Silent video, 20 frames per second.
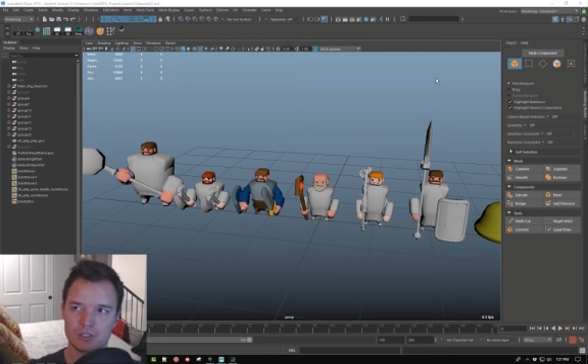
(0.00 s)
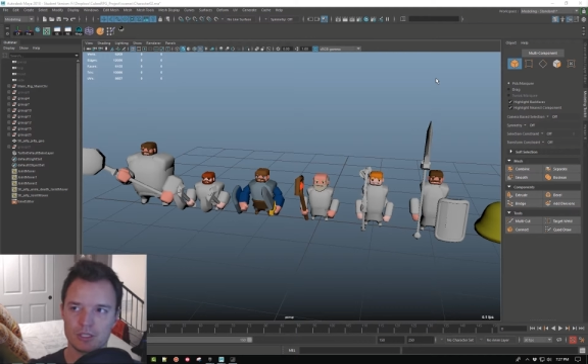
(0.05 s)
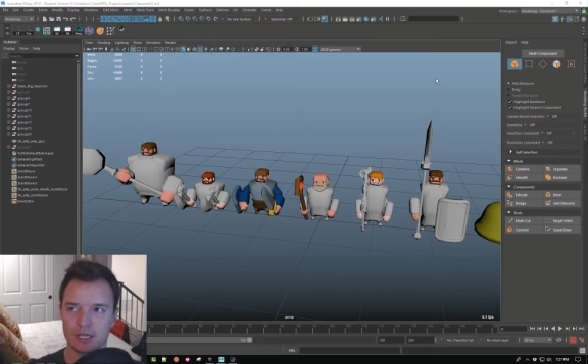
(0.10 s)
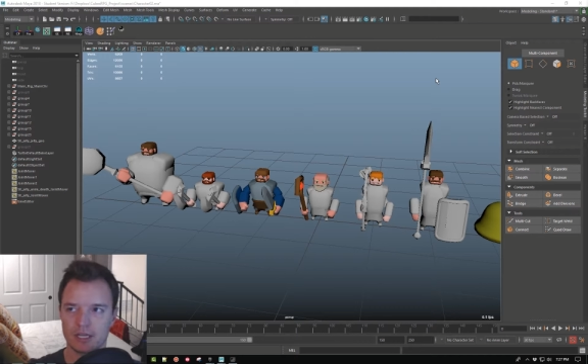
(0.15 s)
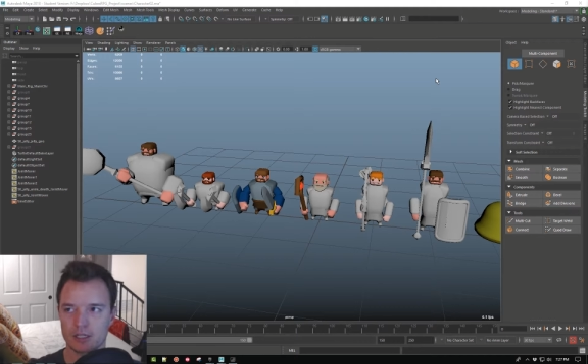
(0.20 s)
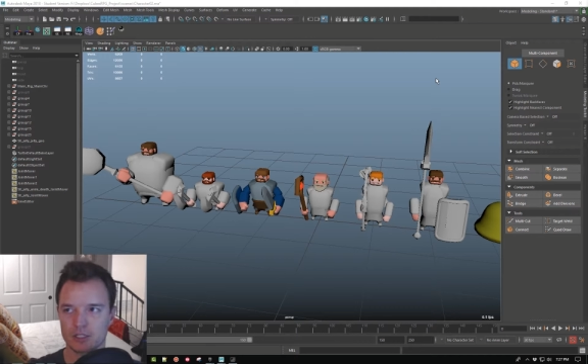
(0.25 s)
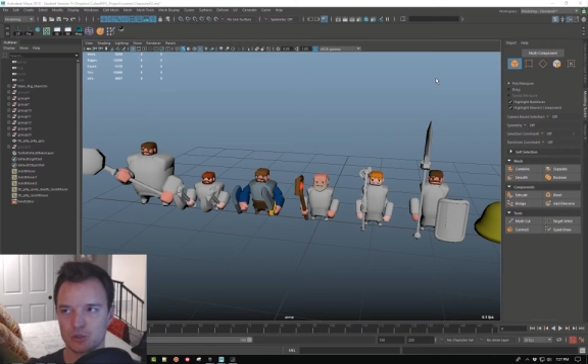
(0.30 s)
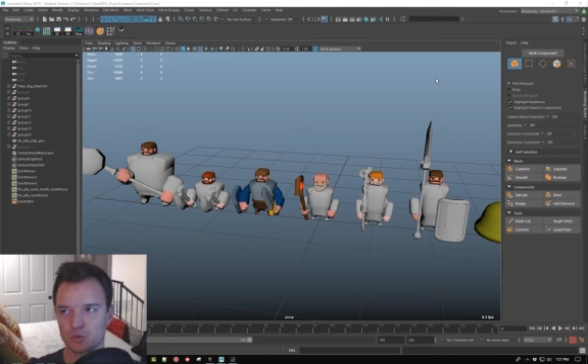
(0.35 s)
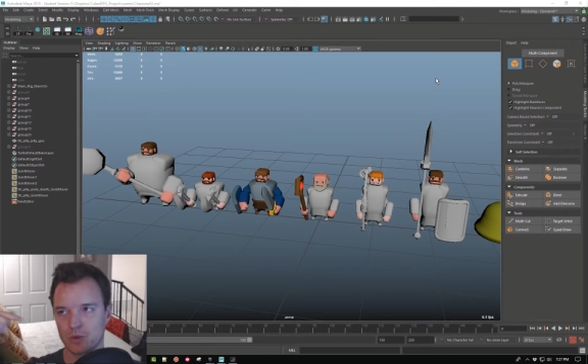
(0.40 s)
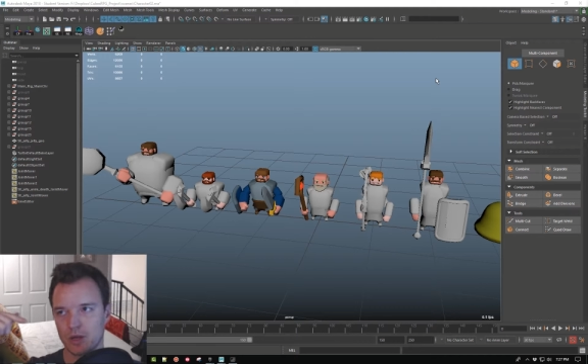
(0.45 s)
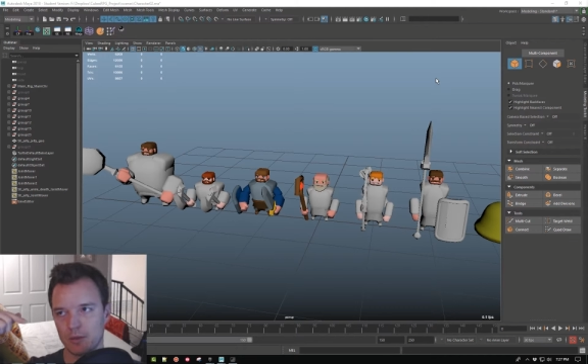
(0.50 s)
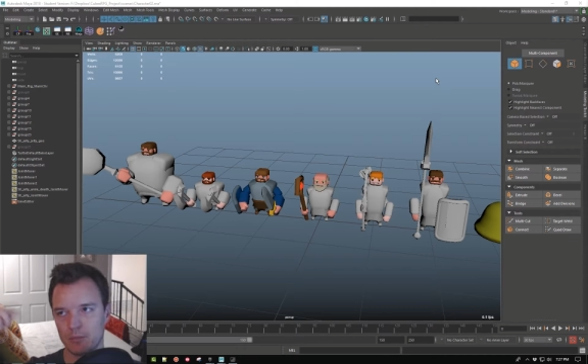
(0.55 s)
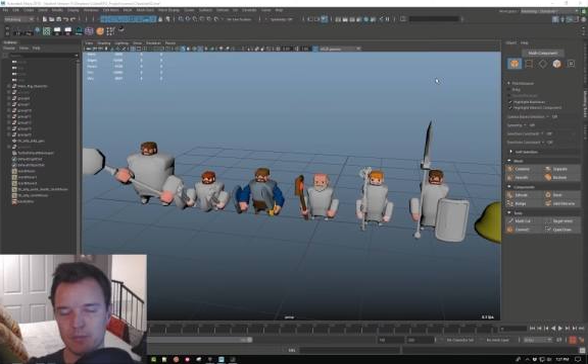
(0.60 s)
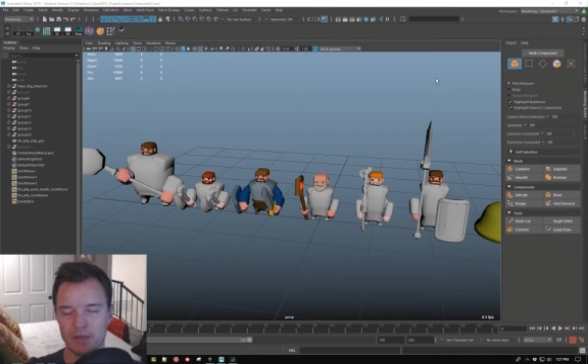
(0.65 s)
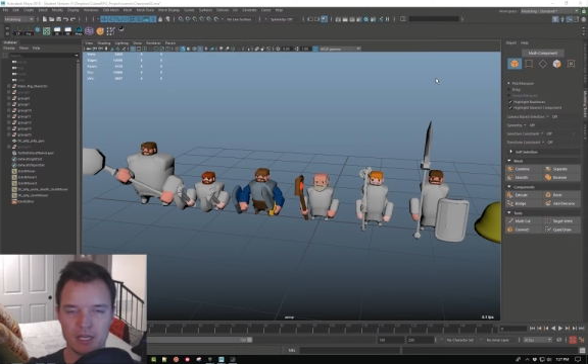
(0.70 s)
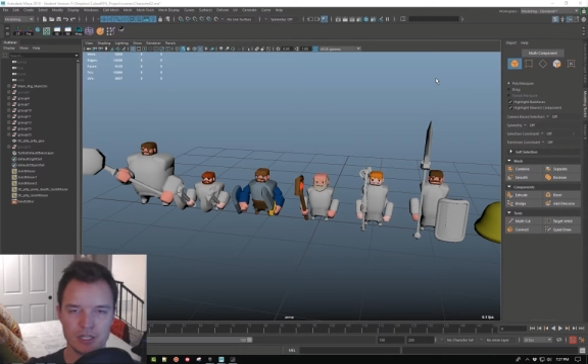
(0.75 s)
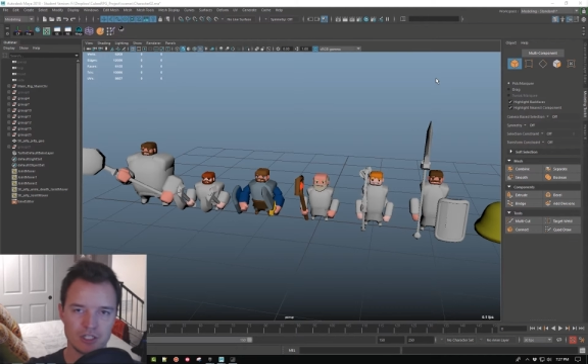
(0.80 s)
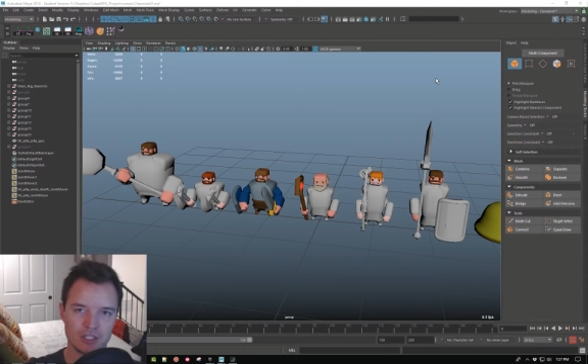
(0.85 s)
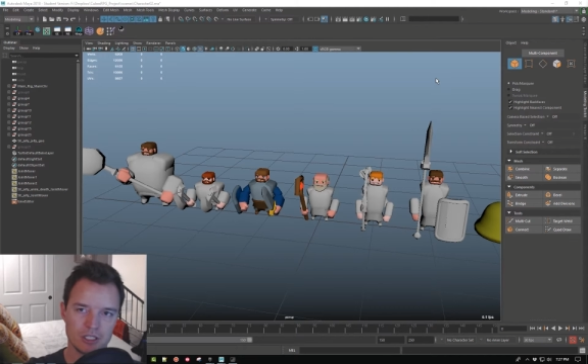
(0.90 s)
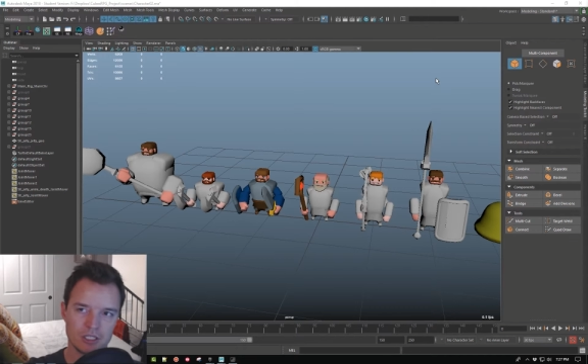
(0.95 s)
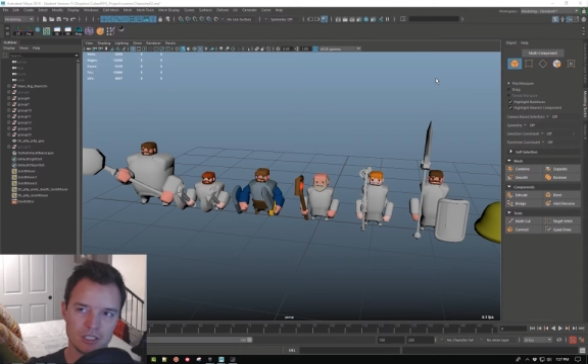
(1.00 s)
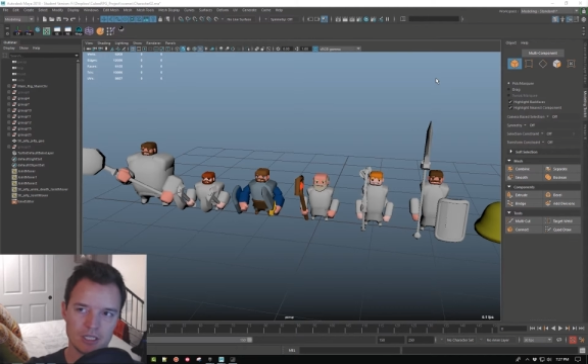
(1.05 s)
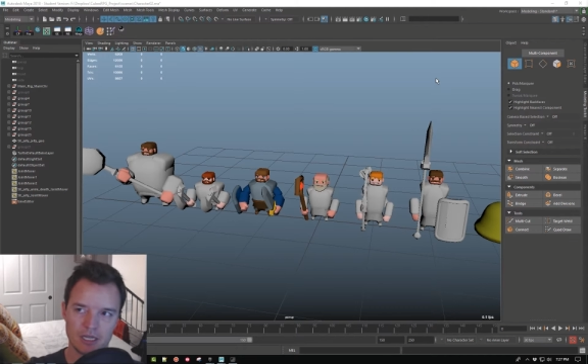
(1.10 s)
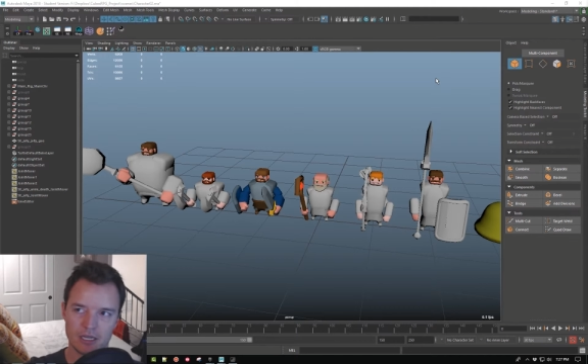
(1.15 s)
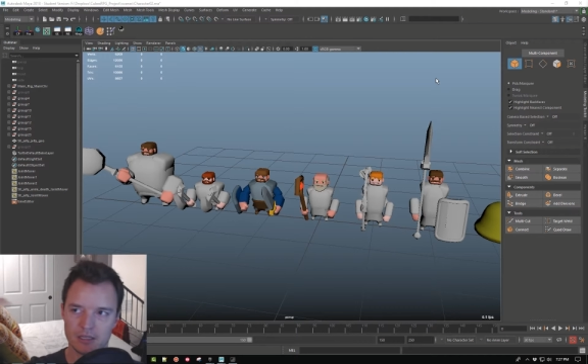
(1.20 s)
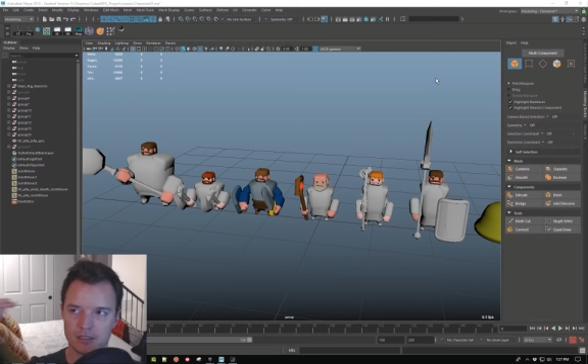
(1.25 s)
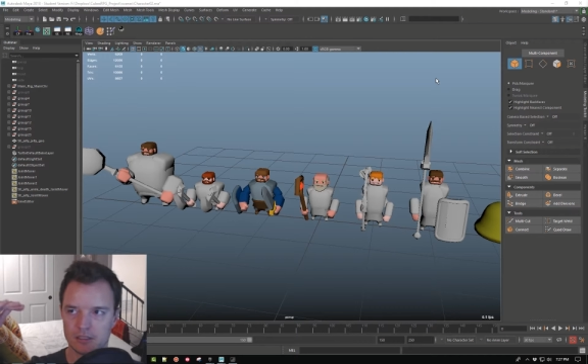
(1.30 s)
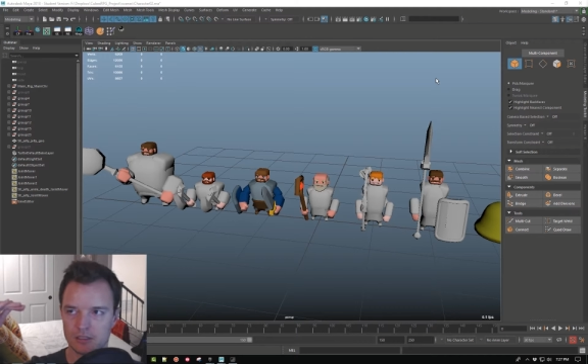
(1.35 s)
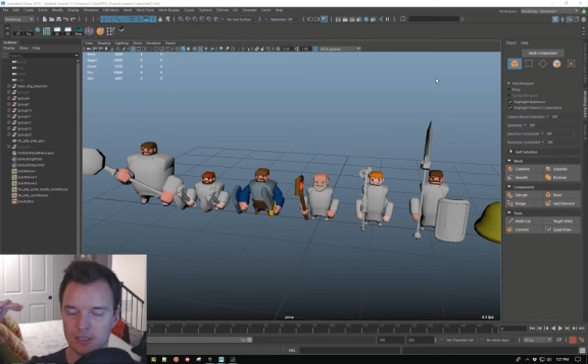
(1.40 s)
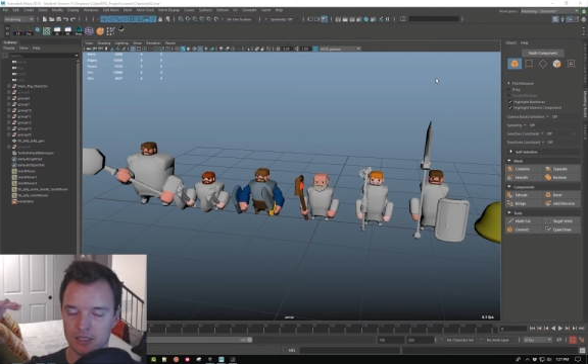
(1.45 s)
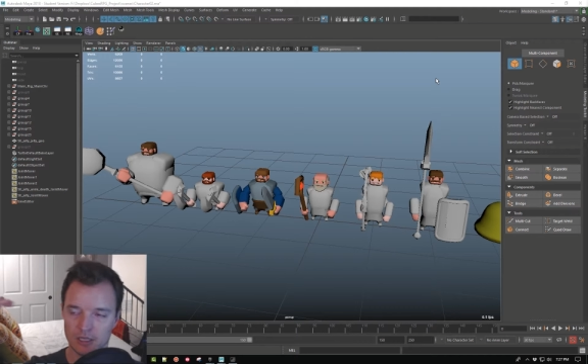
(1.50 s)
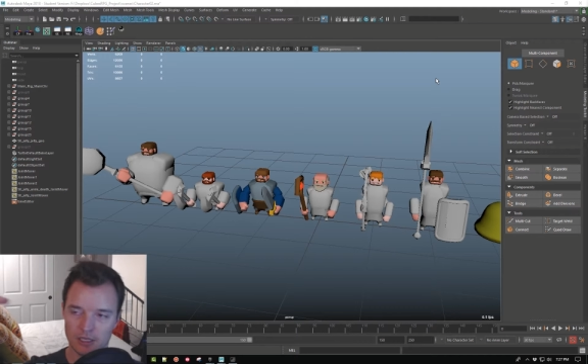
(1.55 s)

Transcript: I could swap meshes, I could